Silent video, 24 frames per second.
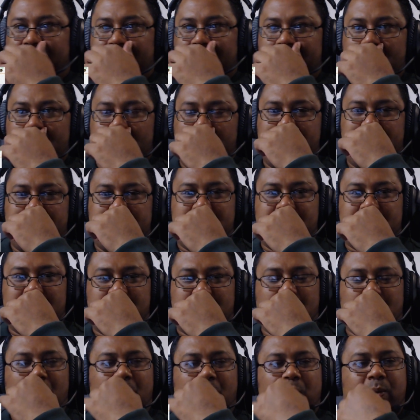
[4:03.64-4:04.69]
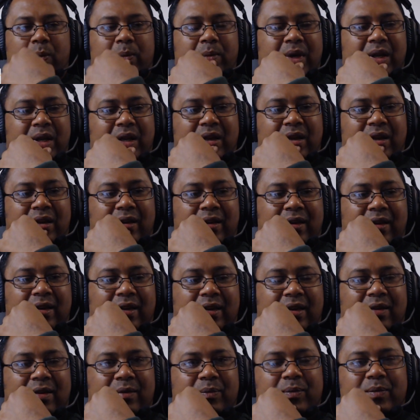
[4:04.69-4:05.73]
I noticed so
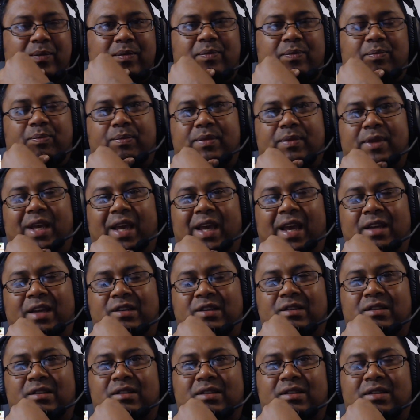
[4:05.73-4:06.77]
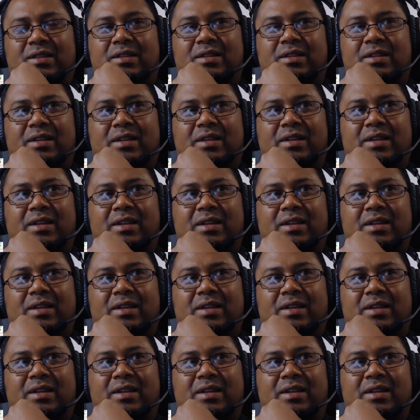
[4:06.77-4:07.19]
many Asians,